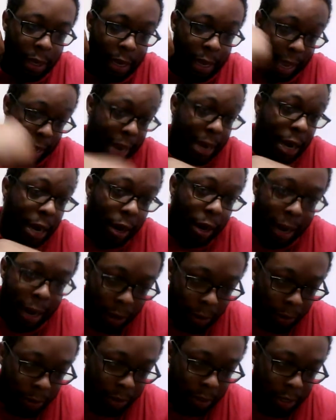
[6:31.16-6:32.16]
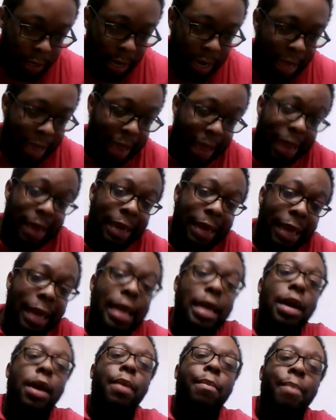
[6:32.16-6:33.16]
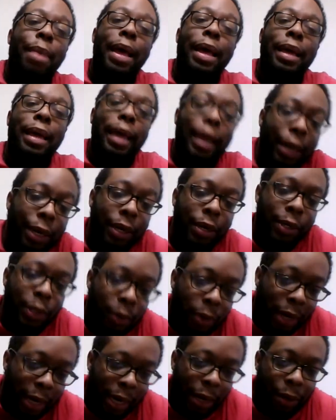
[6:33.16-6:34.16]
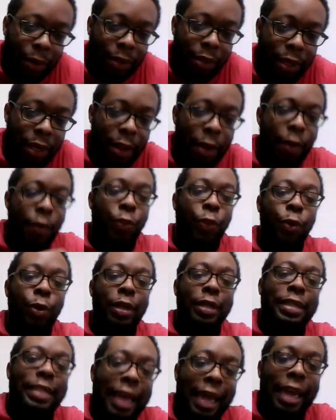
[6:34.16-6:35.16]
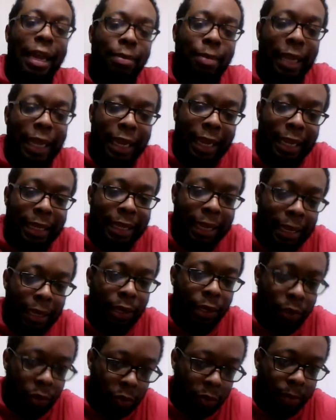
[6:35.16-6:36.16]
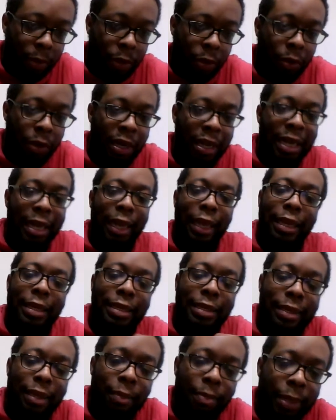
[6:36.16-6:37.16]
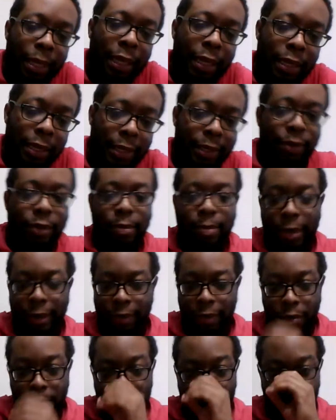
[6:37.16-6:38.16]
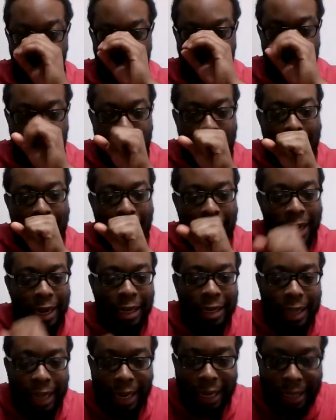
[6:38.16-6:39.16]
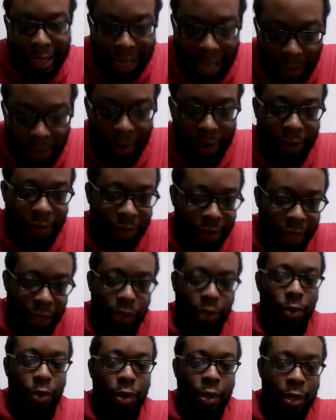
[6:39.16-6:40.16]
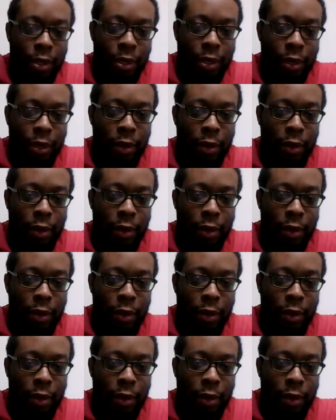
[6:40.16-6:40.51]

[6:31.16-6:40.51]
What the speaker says: in our house. And then come back here to our house, do the same thing he did in the Super Bowl. It's just completely disrespectful, bro. And it's like a slap in the face to us.